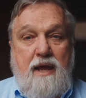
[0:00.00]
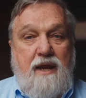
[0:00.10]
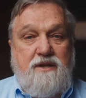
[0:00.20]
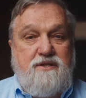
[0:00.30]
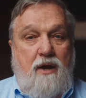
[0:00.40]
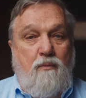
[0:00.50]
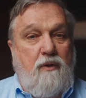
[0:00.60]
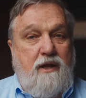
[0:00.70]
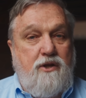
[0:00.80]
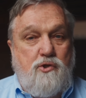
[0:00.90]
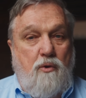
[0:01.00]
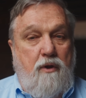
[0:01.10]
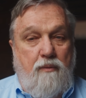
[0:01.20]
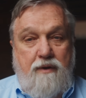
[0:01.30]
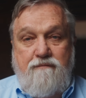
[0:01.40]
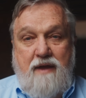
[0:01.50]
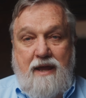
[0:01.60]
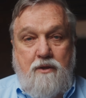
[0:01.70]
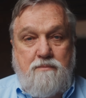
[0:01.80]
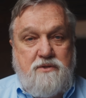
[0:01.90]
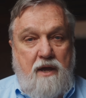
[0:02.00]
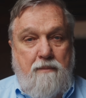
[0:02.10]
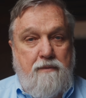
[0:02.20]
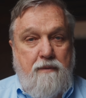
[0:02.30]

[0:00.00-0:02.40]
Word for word: and does not really enjoy what it vacuums up.